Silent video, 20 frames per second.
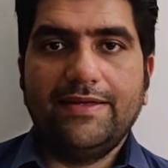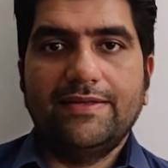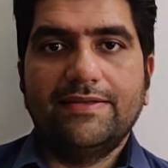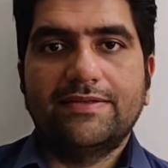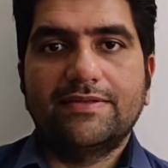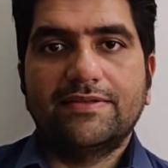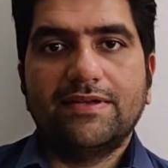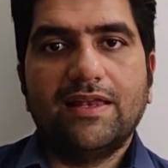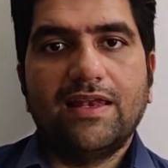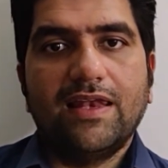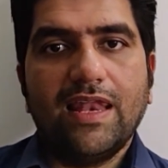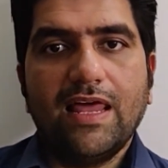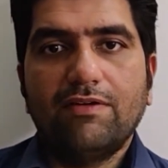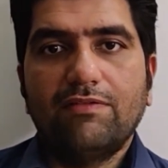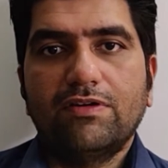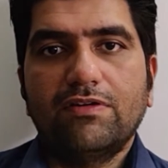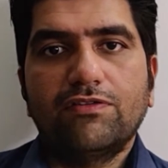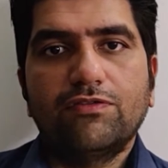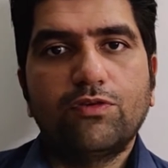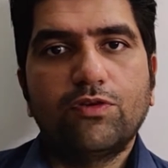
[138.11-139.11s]
it's
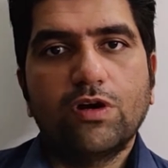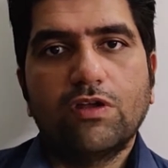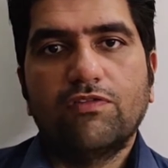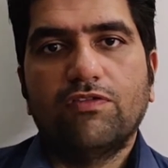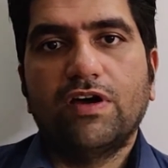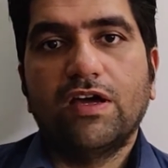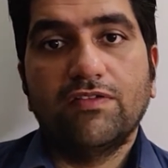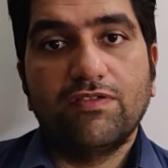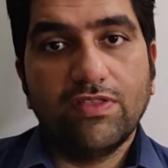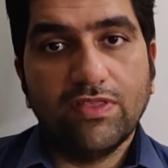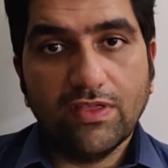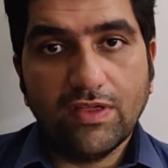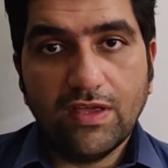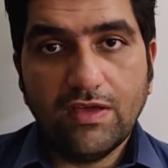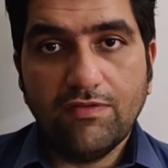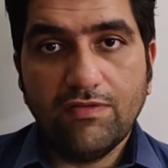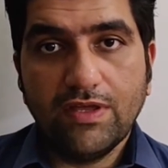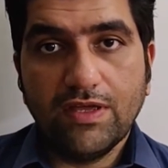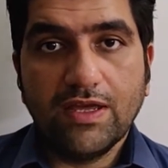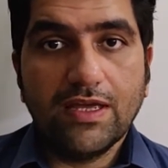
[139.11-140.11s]
11:45 in the
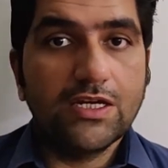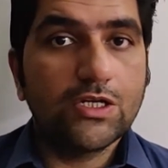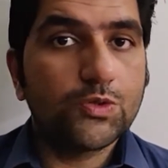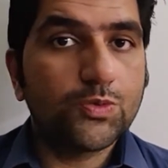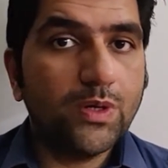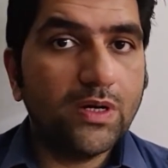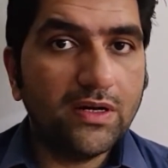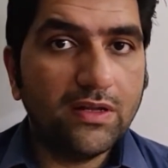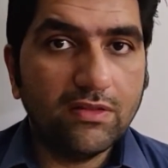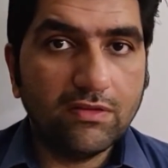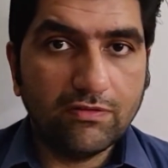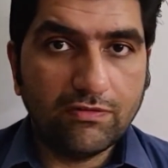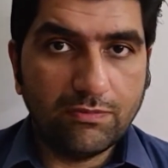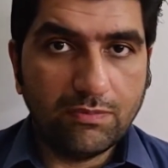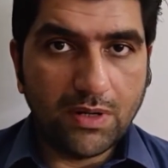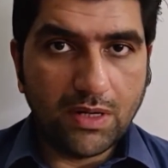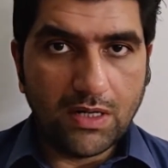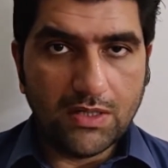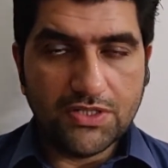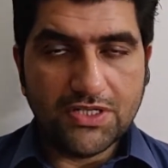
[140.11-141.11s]
evening and 20th of
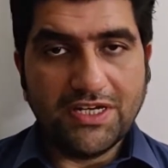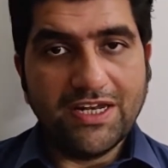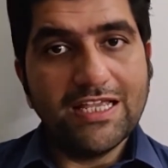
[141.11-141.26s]
March.